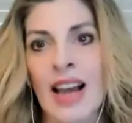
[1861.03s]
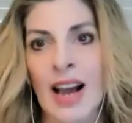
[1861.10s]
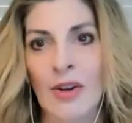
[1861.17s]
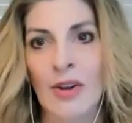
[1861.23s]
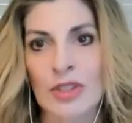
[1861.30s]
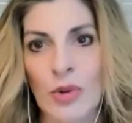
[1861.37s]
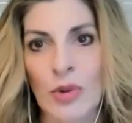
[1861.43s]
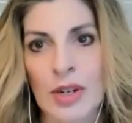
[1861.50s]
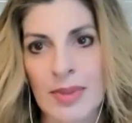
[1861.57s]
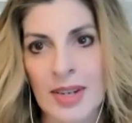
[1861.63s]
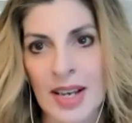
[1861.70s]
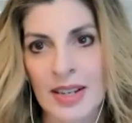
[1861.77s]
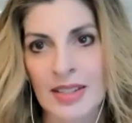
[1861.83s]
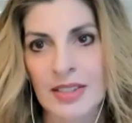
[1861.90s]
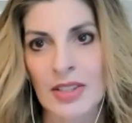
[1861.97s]
how it's going to
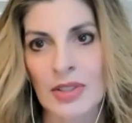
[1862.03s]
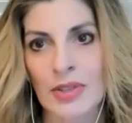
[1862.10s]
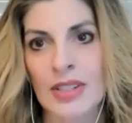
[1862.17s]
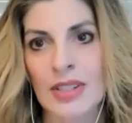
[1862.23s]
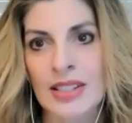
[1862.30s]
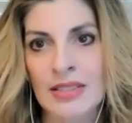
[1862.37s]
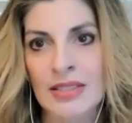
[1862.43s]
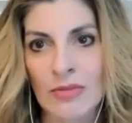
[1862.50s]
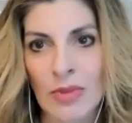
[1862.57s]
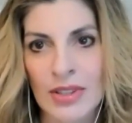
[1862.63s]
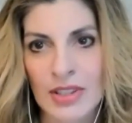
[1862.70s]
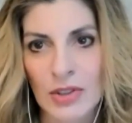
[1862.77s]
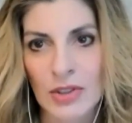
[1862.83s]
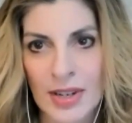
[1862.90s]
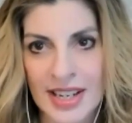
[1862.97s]
be executed, what
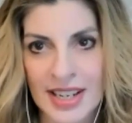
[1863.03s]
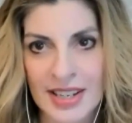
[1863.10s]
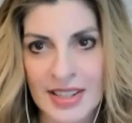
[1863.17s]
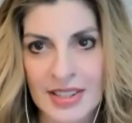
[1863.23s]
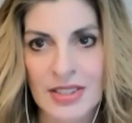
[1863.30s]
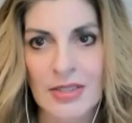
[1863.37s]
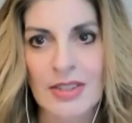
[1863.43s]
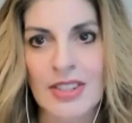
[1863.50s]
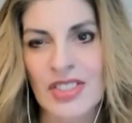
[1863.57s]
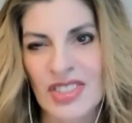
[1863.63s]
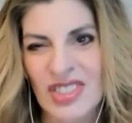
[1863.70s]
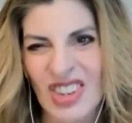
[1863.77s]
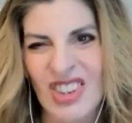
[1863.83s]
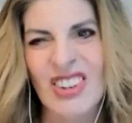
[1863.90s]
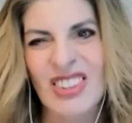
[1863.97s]
the training
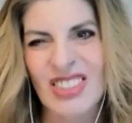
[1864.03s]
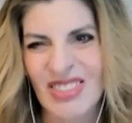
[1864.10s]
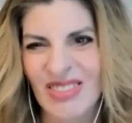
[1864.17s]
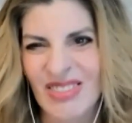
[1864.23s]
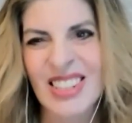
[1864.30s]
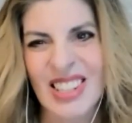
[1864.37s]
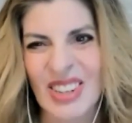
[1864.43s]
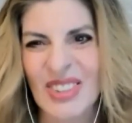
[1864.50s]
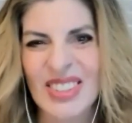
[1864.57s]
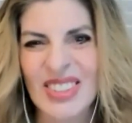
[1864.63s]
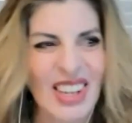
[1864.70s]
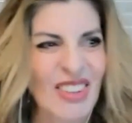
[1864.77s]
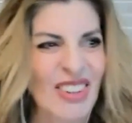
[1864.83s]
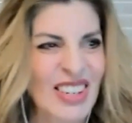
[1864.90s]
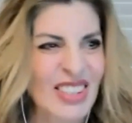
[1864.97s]
considerations are, et
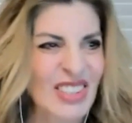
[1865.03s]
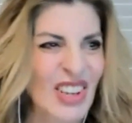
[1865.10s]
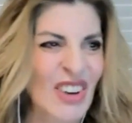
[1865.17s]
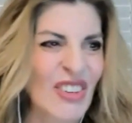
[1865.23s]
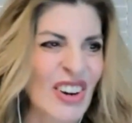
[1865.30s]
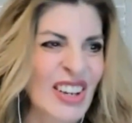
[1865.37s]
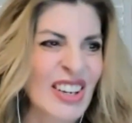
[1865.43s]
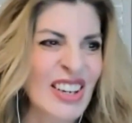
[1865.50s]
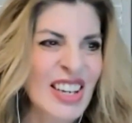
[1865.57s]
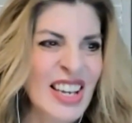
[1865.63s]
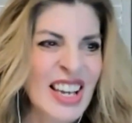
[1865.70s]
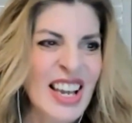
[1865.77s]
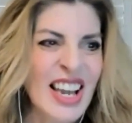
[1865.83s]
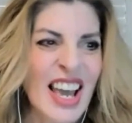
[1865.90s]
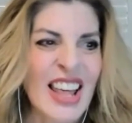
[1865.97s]
cetera, et cetera.
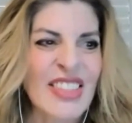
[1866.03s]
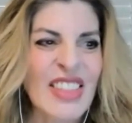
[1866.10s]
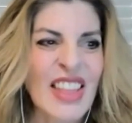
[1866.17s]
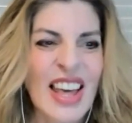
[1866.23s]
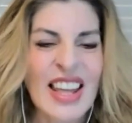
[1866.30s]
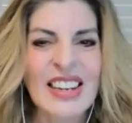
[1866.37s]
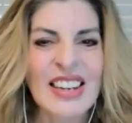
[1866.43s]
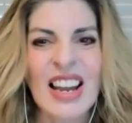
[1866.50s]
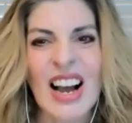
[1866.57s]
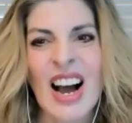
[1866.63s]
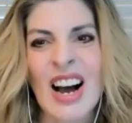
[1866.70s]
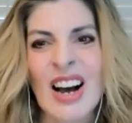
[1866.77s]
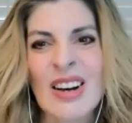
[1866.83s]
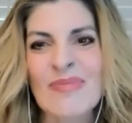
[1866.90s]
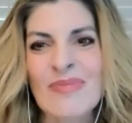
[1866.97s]
And then
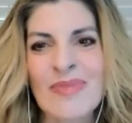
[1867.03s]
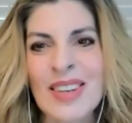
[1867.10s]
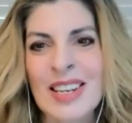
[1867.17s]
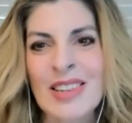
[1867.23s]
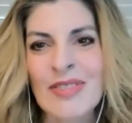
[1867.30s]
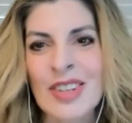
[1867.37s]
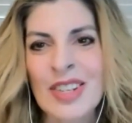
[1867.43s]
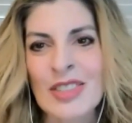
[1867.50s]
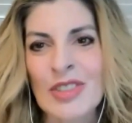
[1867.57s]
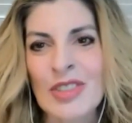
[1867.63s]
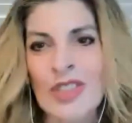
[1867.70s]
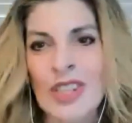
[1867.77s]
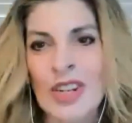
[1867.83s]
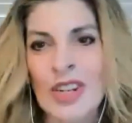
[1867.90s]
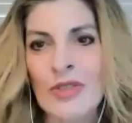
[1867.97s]

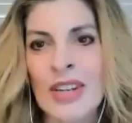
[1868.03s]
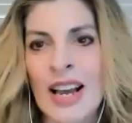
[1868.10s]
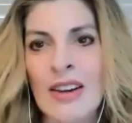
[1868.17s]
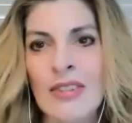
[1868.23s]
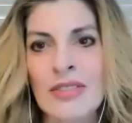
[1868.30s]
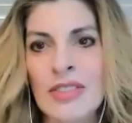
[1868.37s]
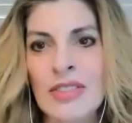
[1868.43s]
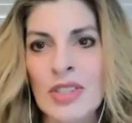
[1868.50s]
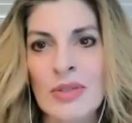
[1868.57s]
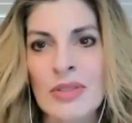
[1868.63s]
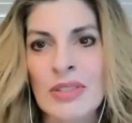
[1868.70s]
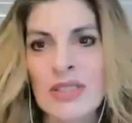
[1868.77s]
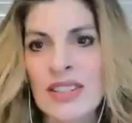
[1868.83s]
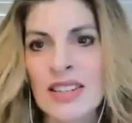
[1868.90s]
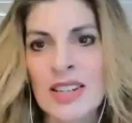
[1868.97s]
even, down to
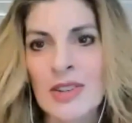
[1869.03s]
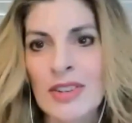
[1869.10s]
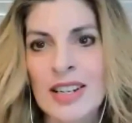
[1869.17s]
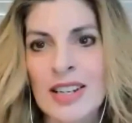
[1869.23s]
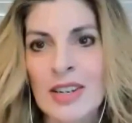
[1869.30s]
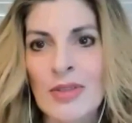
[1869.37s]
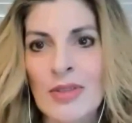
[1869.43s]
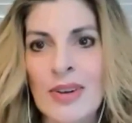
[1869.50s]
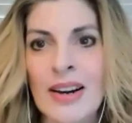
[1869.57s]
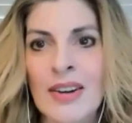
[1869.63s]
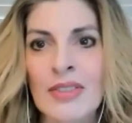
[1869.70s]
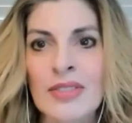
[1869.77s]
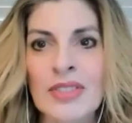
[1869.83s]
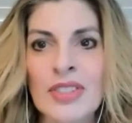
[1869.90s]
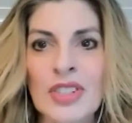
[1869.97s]
the nitty gritty
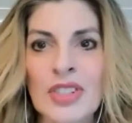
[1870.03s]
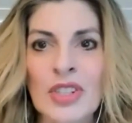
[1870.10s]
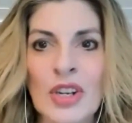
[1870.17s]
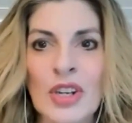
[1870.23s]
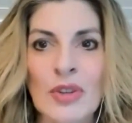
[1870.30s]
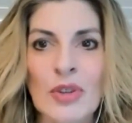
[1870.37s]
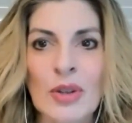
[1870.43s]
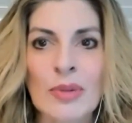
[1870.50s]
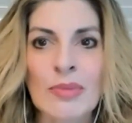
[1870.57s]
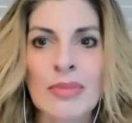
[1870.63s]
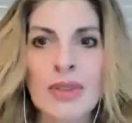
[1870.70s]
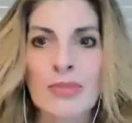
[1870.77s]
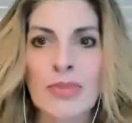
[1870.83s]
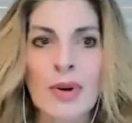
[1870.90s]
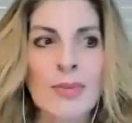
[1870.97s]
around,
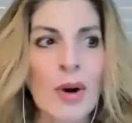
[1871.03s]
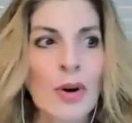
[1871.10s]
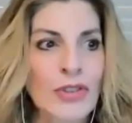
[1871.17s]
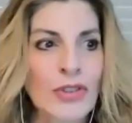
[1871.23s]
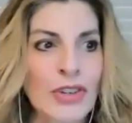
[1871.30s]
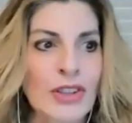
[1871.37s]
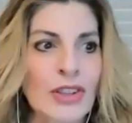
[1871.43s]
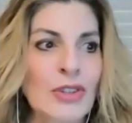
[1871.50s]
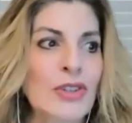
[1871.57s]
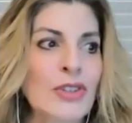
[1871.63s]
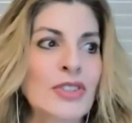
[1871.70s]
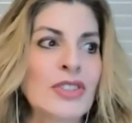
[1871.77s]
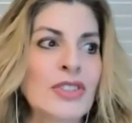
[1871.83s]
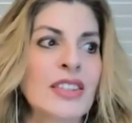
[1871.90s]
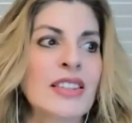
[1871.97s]
the promotion
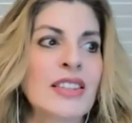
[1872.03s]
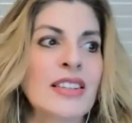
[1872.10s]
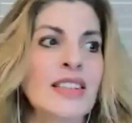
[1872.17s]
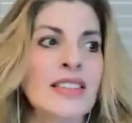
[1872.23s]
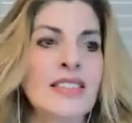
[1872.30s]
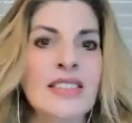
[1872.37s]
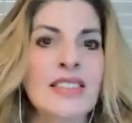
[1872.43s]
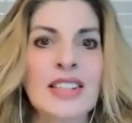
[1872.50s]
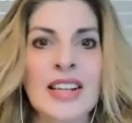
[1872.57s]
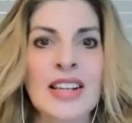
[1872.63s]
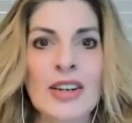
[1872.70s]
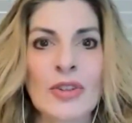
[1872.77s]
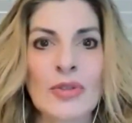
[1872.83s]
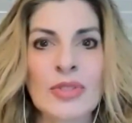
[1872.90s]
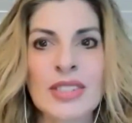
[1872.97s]
alerts and
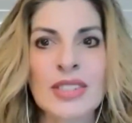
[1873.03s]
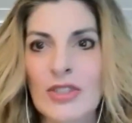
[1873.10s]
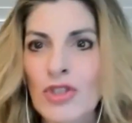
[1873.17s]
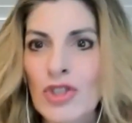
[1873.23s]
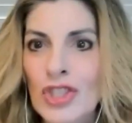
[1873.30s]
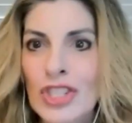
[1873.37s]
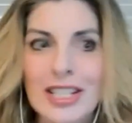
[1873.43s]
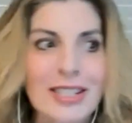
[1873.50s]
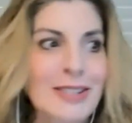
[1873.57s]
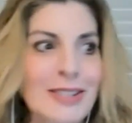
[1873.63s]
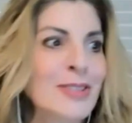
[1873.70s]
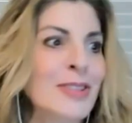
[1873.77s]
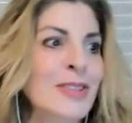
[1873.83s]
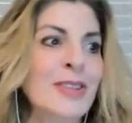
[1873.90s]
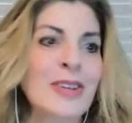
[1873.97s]
the, sales
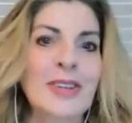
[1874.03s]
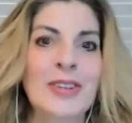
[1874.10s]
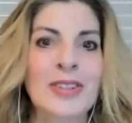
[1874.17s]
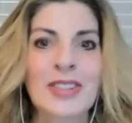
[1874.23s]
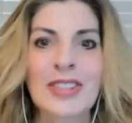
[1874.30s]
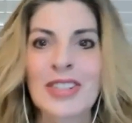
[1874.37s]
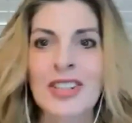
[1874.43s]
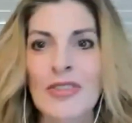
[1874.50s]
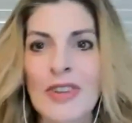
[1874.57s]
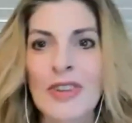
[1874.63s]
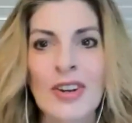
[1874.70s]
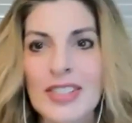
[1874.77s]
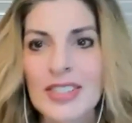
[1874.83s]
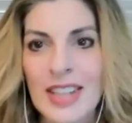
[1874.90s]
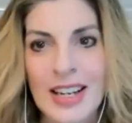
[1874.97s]
sheets and the,
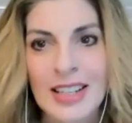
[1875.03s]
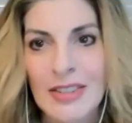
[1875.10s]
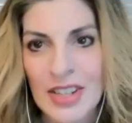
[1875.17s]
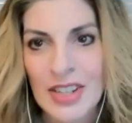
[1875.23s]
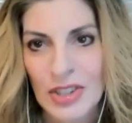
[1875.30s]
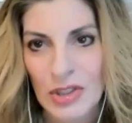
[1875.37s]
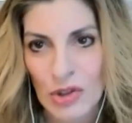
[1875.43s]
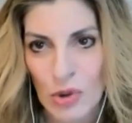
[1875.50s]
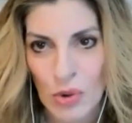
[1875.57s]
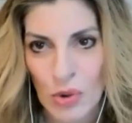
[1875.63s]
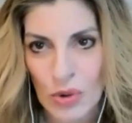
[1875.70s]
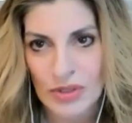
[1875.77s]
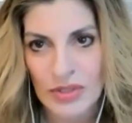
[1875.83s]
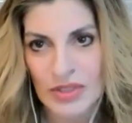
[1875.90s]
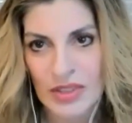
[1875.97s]
various activation
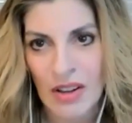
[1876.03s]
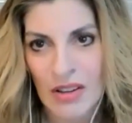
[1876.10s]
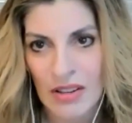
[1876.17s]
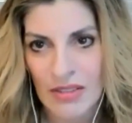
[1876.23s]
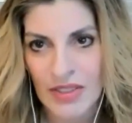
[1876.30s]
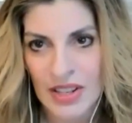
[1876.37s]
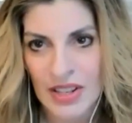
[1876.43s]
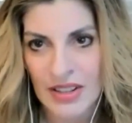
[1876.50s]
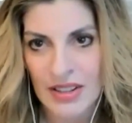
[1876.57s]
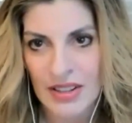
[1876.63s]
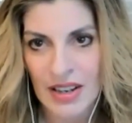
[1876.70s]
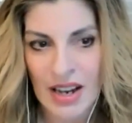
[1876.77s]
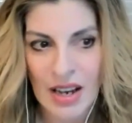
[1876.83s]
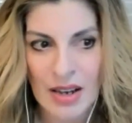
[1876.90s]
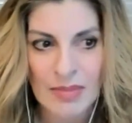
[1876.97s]
tools, all of
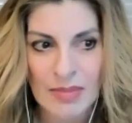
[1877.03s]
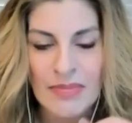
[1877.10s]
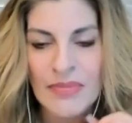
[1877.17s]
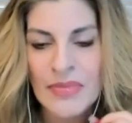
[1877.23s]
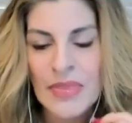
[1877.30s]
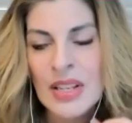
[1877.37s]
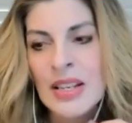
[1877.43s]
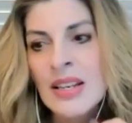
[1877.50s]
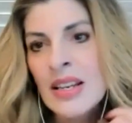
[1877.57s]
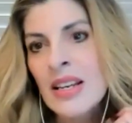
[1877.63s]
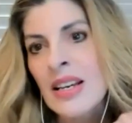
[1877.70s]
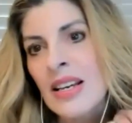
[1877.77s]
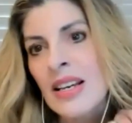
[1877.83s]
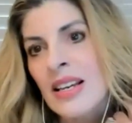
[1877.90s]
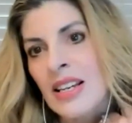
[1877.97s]
the
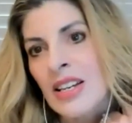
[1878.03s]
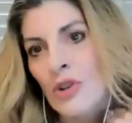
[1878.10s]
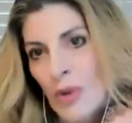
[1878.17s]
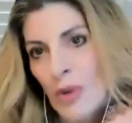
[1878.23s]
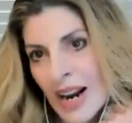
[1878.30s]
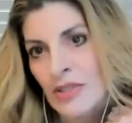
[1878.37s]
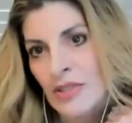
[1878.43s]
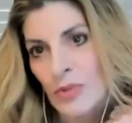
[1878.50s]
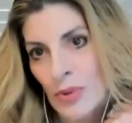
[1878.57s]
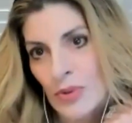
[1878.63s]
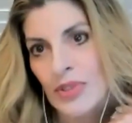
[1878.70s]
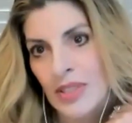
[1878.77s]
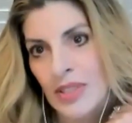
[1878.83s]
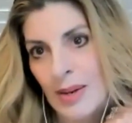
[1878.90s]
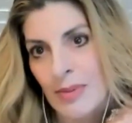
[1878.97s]

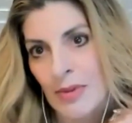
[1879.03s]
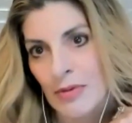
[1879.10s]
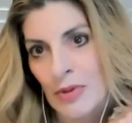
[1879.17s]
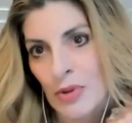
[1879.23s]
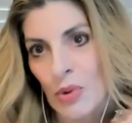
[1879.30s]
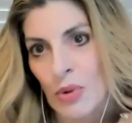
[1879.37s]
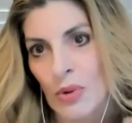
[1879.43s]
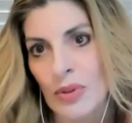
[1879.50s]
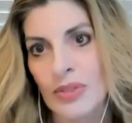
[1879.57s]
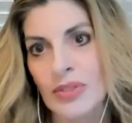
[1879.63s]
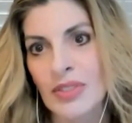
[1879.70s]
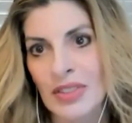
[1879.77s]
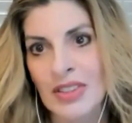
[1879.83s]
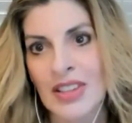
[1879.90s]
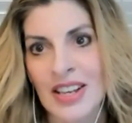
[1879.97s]
grassroots type of
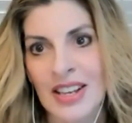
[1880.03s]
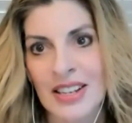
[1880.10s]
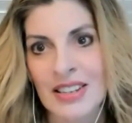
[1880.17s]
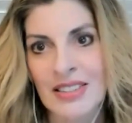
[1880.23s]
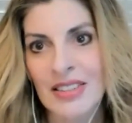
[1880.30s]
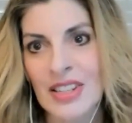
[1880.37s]
tools that,